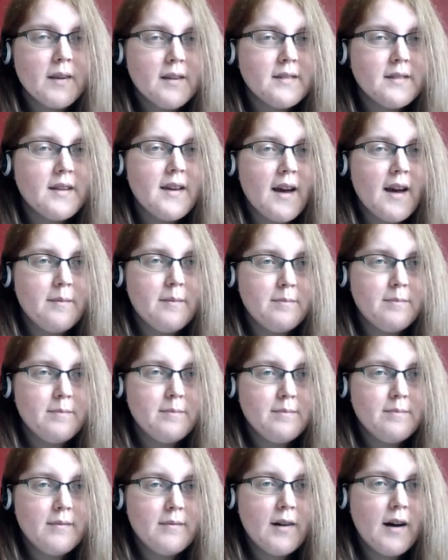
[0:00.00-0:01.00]
So yeah,
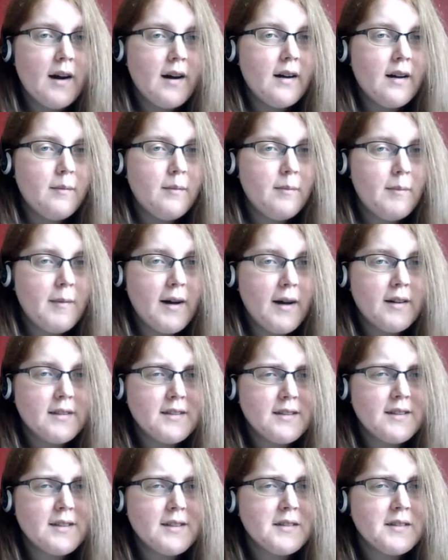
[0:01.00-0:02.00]
my
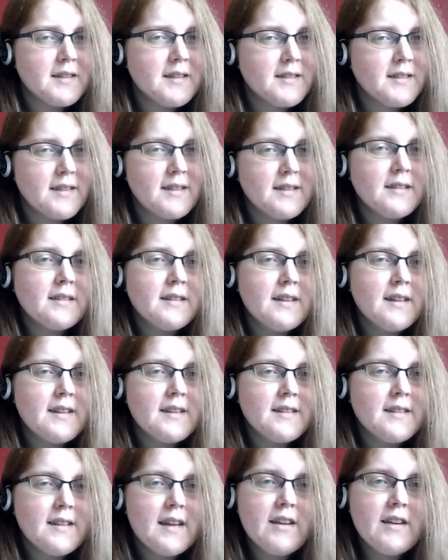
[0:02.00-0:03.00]
answer to this question
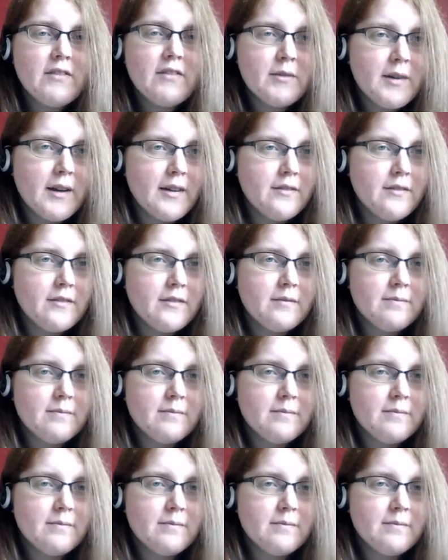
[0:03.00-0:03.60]
is Evenweave.